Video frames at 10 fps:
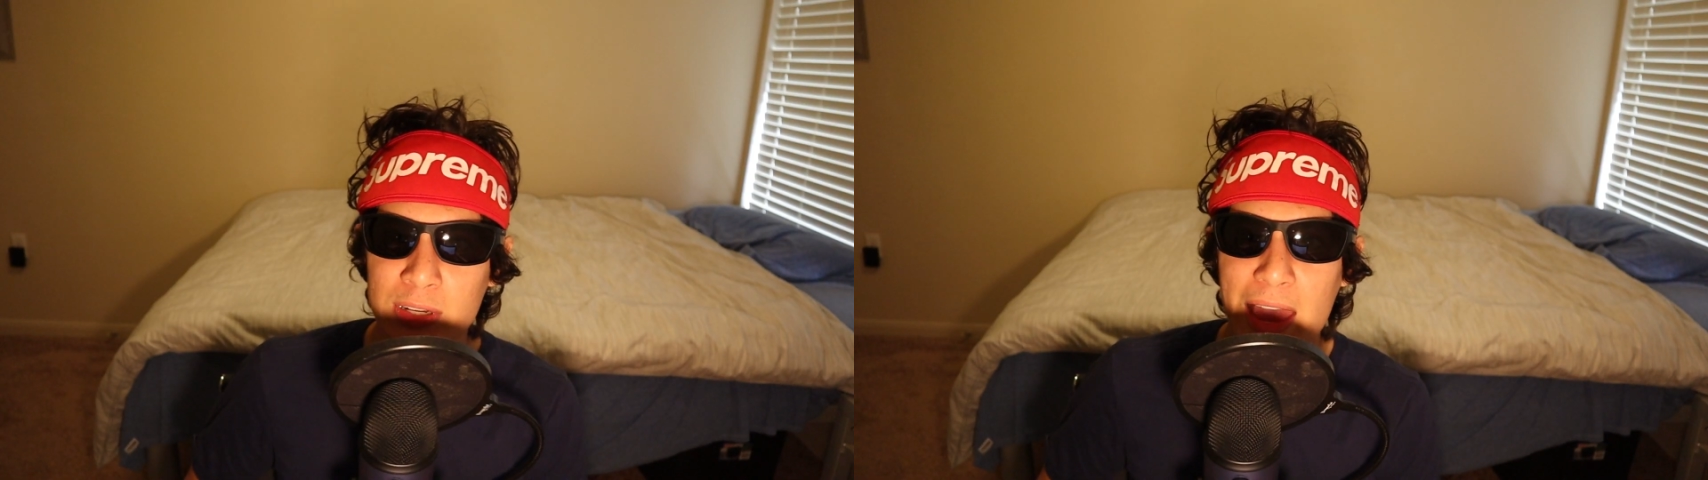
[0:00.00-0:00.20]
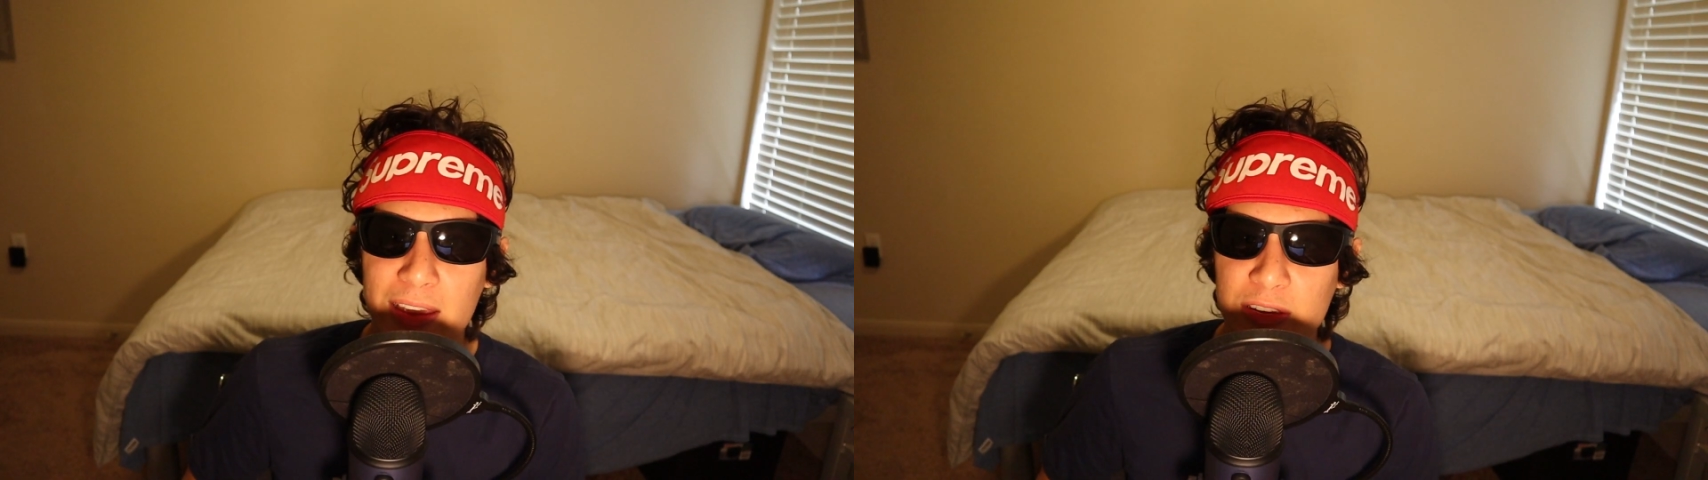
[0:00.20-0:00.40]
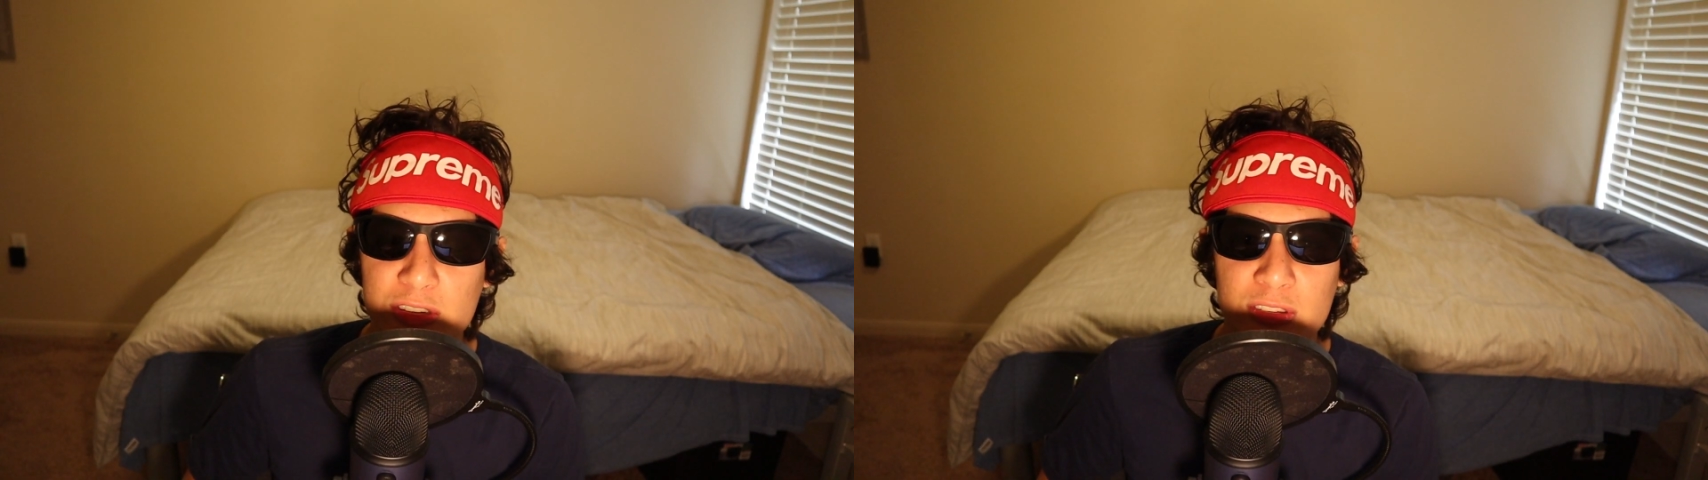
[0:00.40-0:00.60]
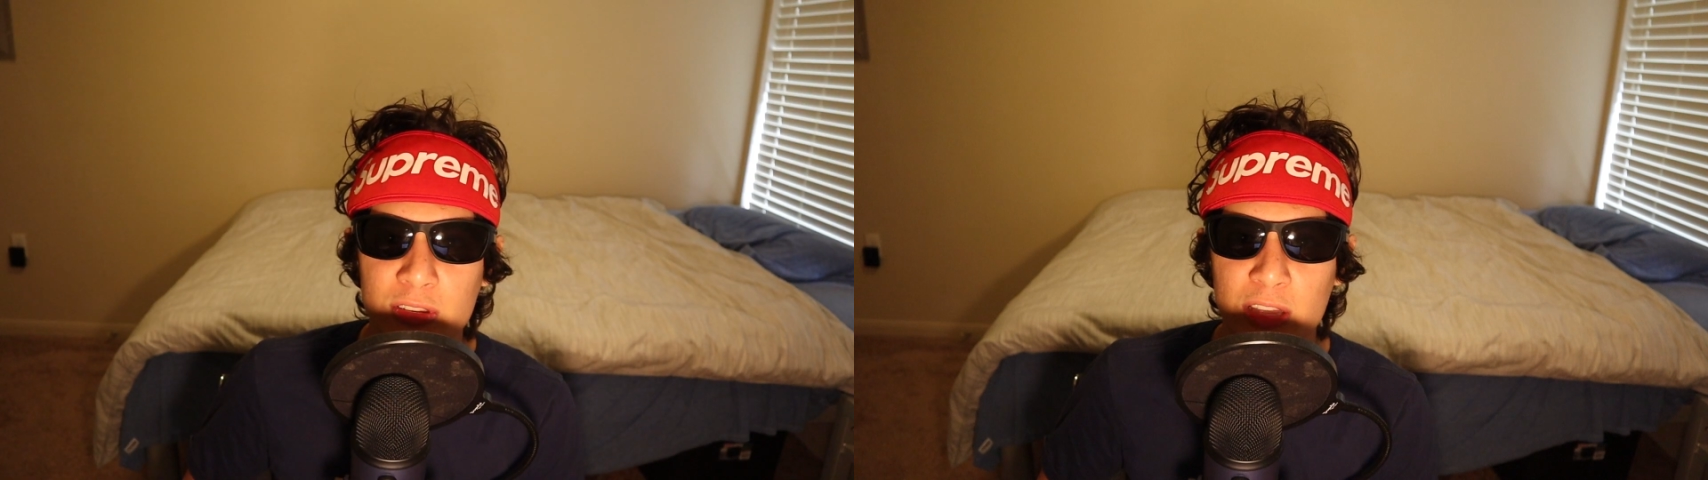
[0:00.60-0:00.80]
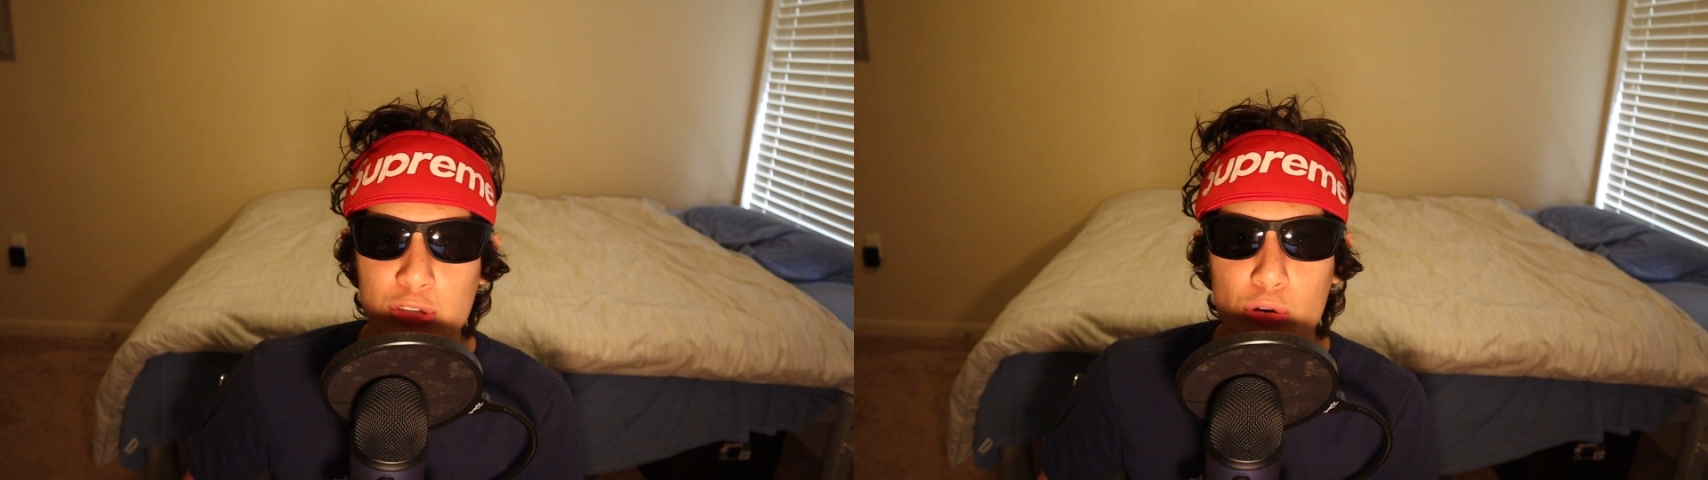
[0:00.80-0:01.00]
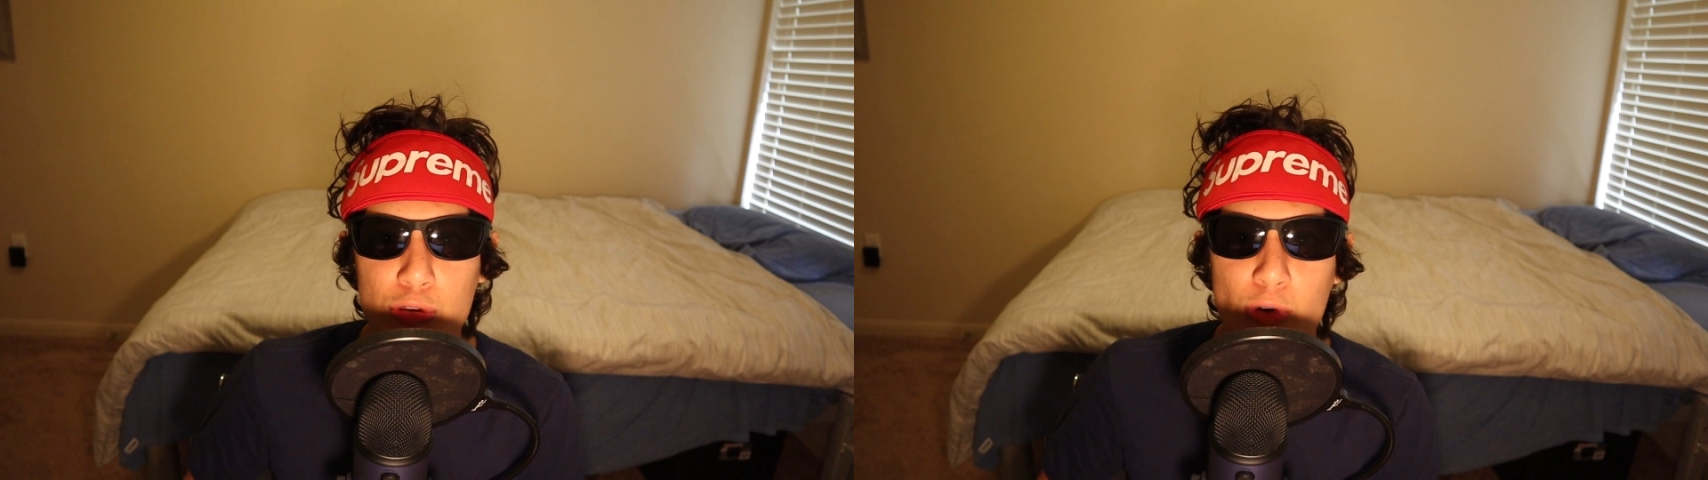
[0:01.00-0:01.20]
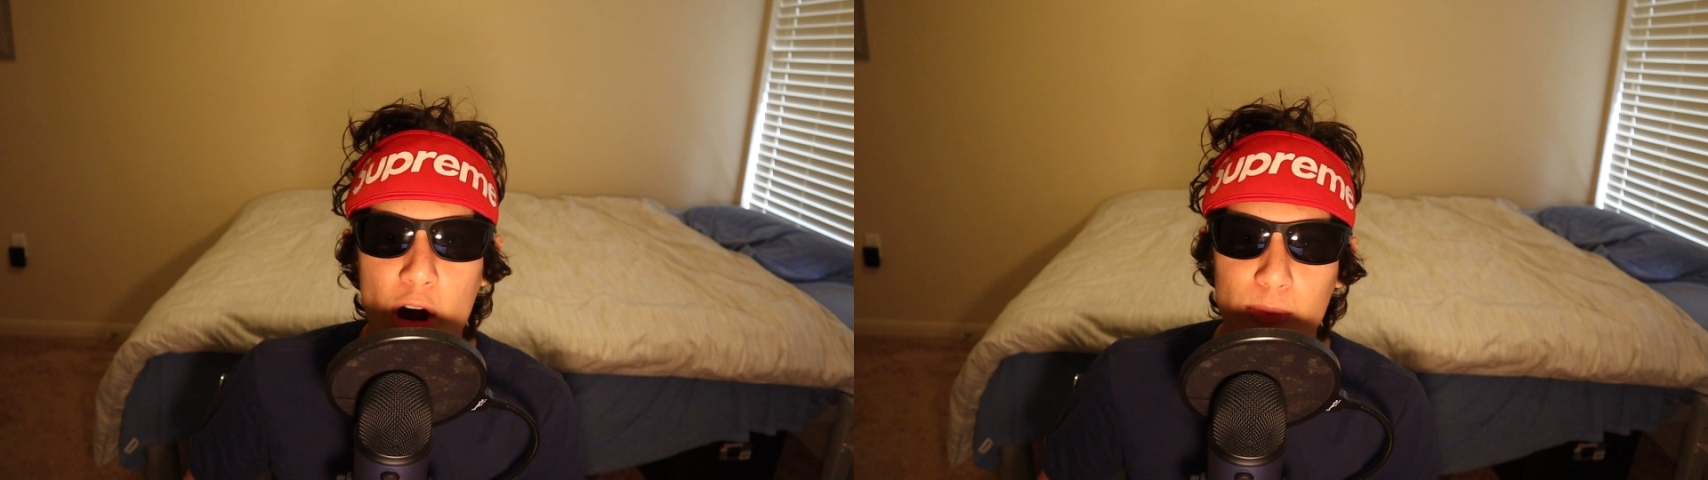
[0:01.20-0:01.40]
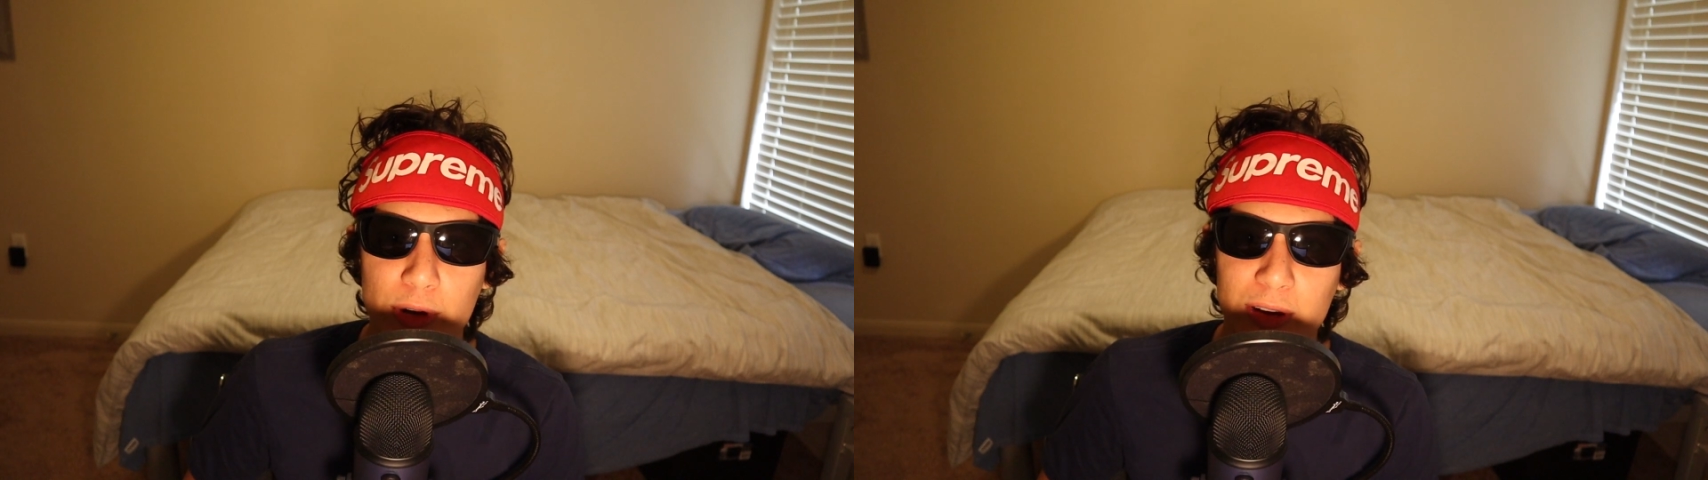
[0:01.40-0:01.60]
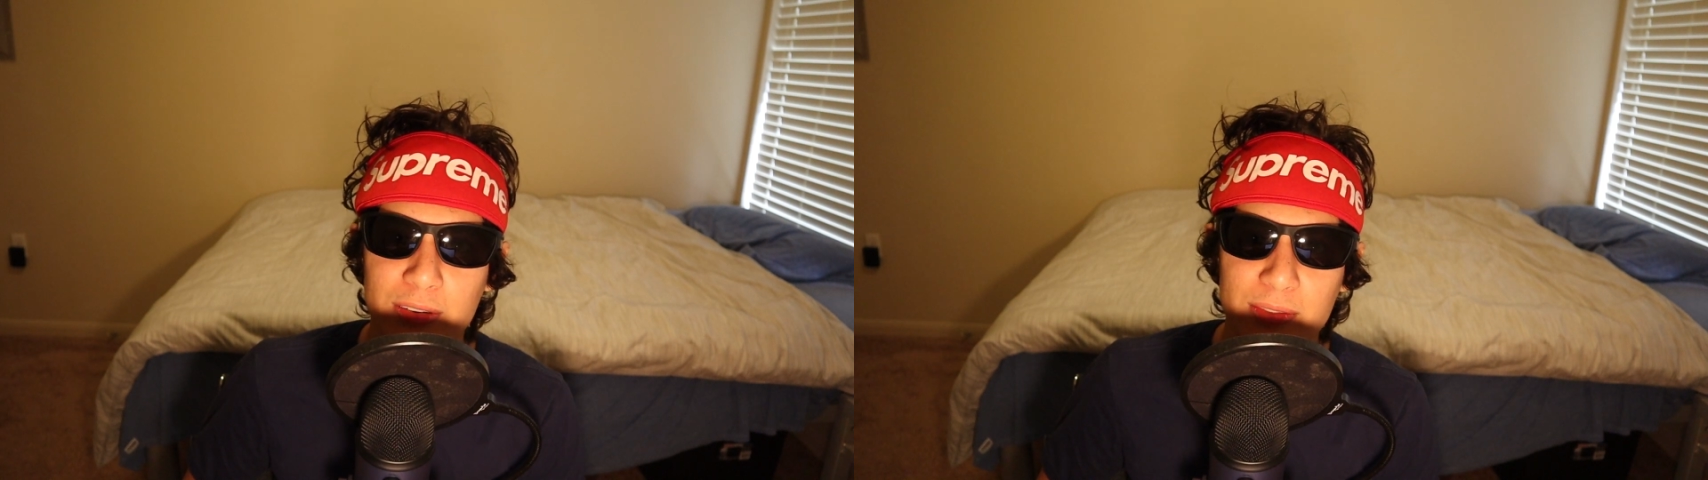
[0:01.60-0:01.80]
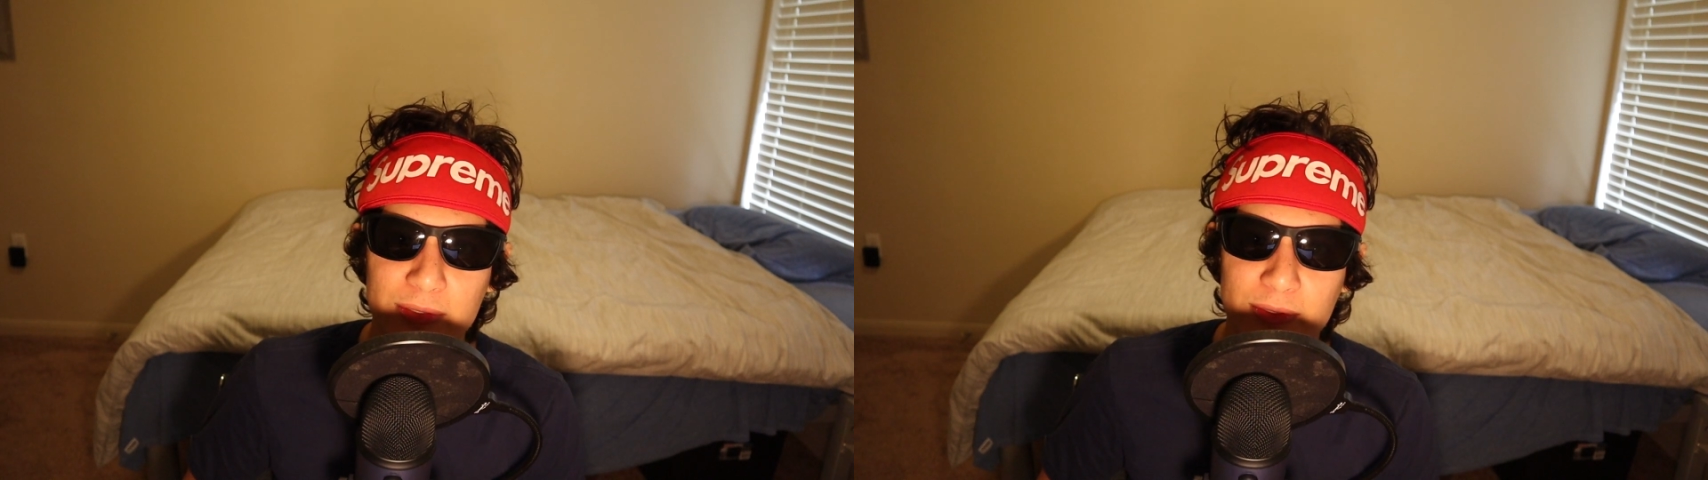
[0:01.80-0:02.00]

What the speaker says: protagonist. That's all you are, bro.